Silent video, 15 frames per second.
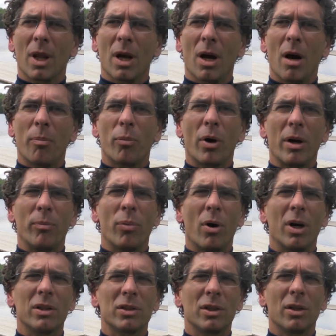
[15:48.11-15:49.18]
upright
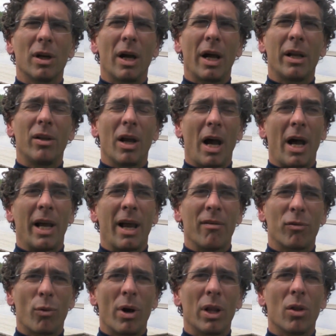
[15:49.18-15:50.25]
posture. I have
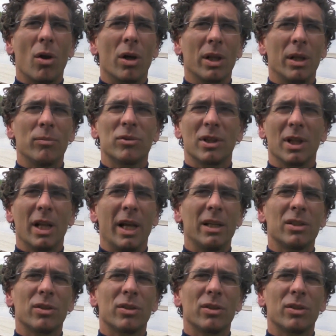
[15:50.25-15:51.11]
quite long limbs and legs,